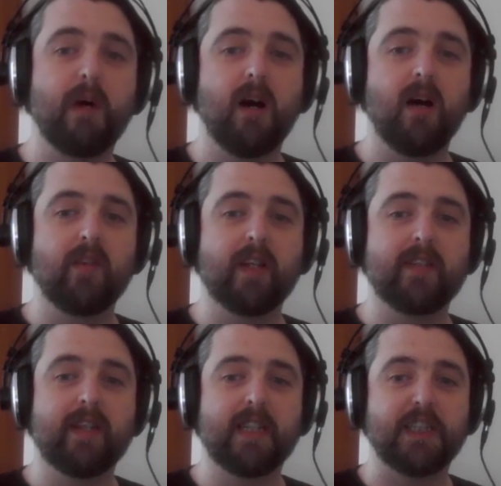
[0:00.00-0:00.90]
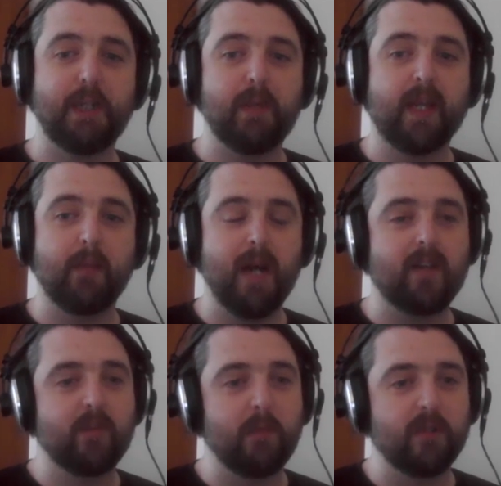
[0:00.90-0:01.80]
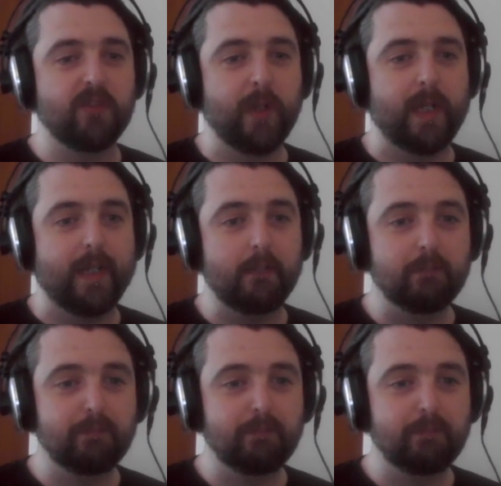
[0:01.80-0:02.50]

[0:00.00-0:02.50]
part of it is shipping it back from Australia.